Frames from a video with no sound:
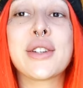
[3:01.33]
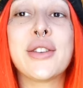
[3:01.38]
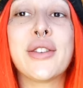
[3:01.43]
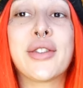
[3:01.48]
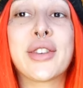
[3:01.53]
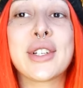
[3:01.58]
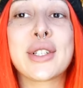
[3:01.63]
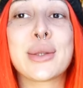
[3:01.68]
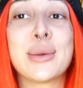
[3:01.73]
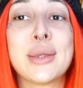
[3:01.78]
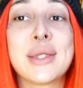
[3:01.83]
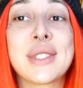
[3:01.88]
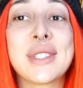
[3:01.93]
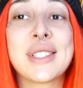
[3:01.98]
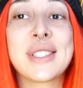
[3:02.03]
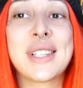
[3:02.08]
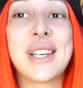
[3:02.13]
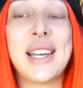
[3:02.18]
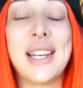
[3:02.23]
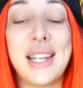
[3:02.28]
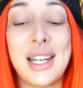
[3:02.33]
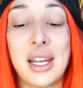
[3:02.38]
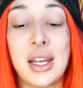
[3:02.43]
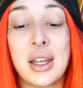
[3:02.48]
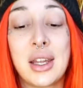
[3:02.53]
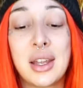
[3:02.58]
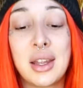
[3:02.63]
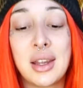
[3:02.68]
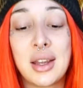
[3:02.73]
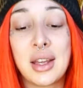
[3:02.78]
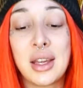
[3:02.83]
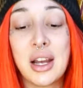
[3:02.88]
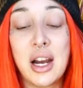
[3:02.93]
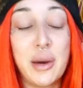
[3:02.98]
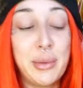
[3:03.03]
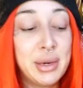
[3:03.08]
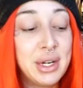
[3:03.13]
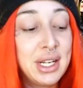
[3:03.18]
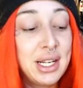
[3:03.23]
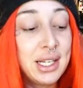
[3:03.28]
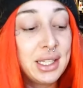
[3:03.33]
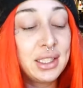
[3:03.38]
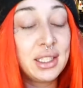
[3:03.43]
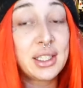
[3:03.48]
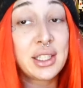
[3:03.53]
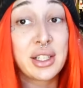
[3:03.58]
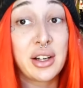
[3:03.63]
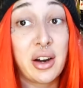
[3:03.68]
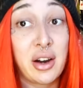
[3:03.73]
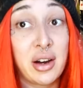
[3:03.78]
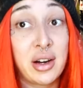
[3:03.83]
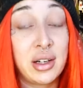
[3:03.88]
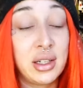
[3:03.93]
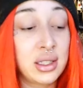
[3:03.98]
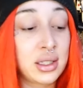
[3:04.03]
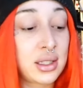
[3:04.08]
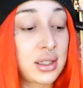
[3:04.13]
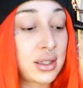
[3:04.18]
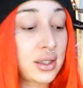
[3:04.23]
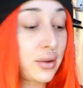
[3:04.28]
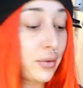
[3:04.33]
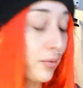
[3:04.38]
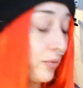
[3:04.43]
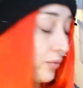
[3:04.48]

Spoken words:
the first ones. Let's get it. I'm gonna get the tongs.